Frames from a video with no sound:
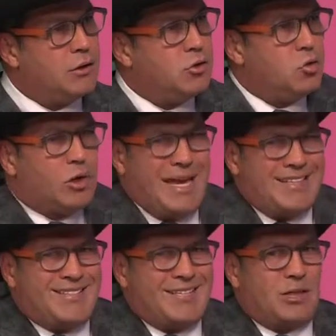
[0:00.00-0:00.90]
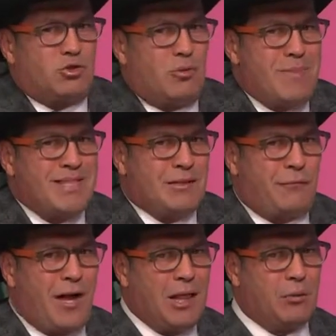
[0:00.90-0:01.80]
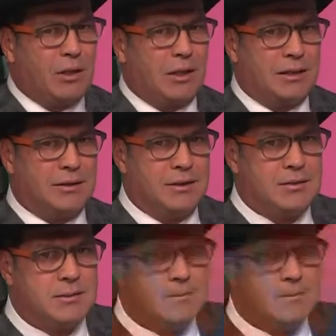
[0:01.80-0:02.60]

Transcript: you get such a tremendous following like well, this?